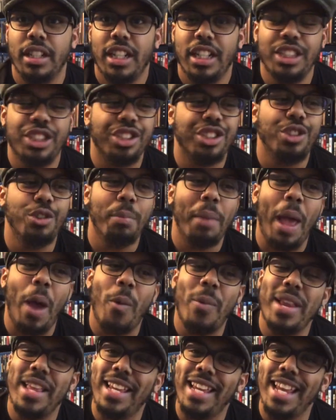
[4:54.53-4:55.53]
It's just too bad
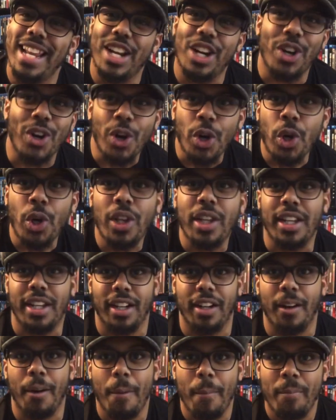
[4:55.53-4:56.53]
we didn't get it
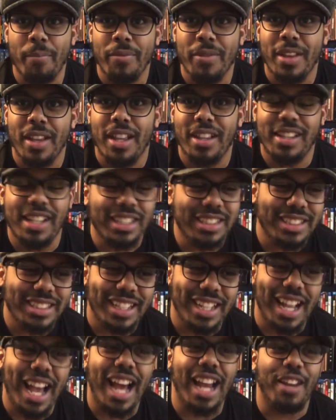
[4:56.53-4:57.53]
earlier. This is
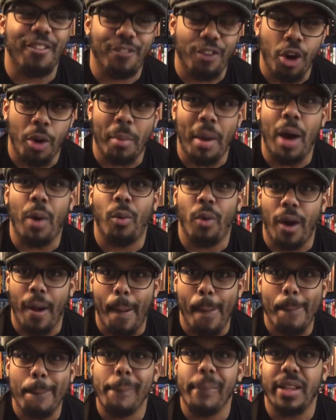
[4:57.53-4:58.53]
the kind of film I want.
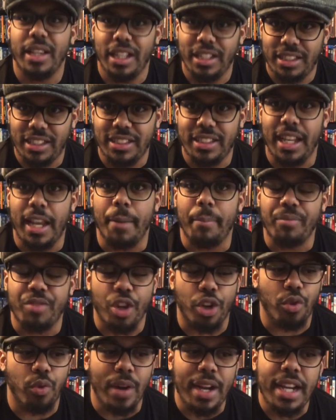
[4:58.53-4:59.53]
This is it. The
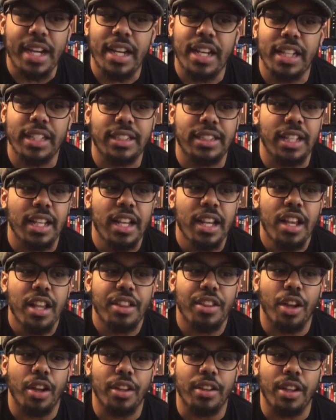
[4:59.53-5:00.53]
grittiness,
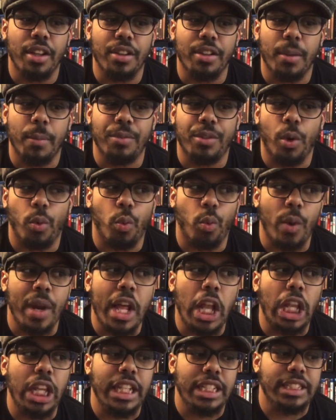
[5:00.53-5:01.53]
the
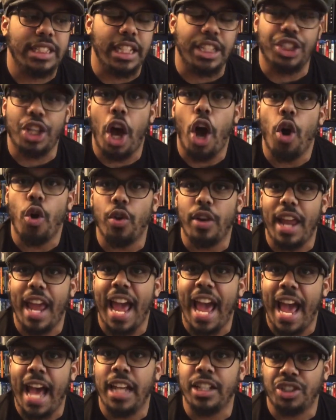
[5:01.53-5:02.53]
realistic tone it
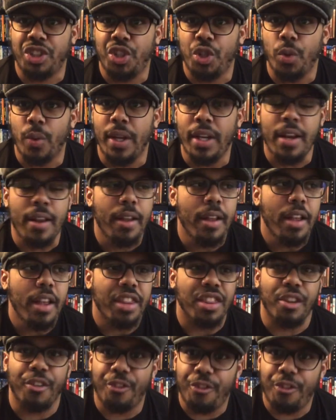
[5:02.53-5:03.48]
has to it, the